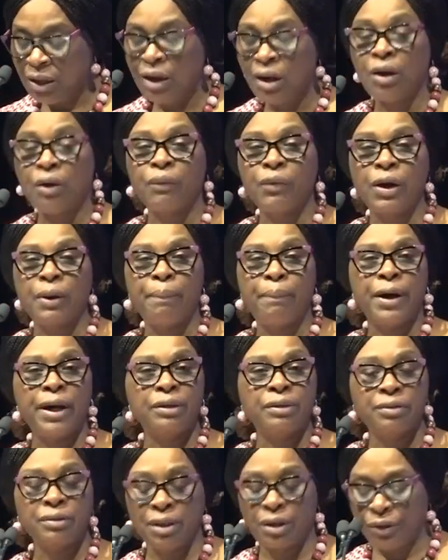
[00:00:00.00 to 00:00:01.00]
and we are
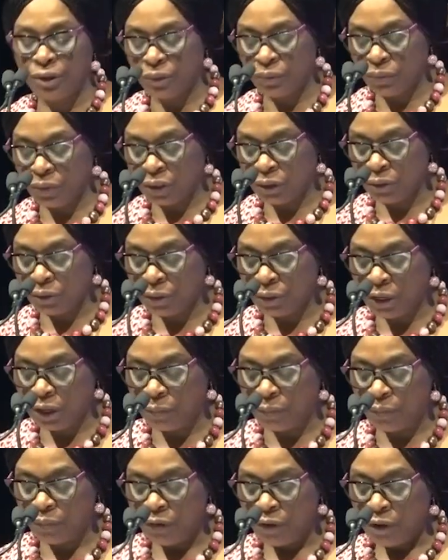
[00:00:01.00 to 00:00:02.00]
partnering with
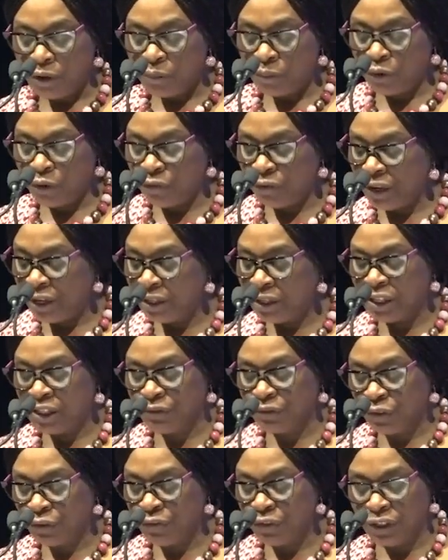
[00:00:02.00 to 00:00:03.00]
local
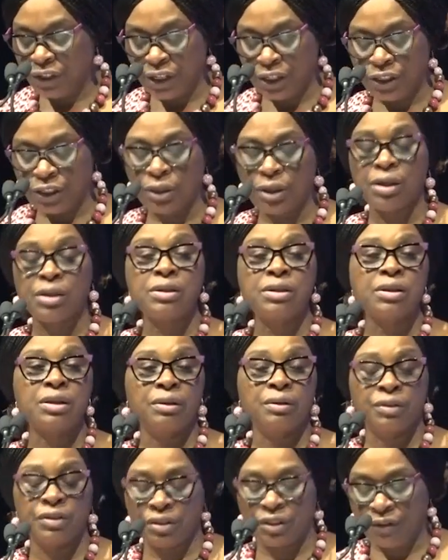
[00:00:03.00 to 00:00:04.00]
providers for financial
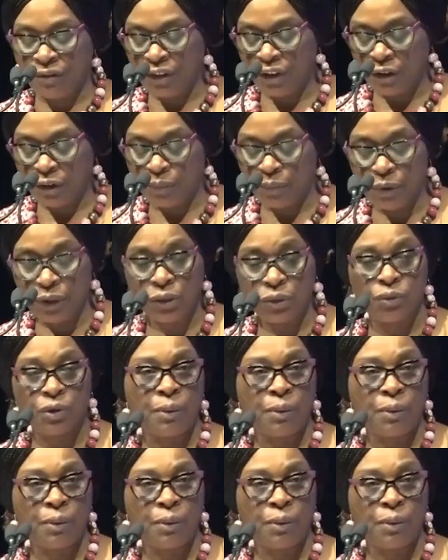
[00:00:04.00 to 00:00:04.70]
skills development.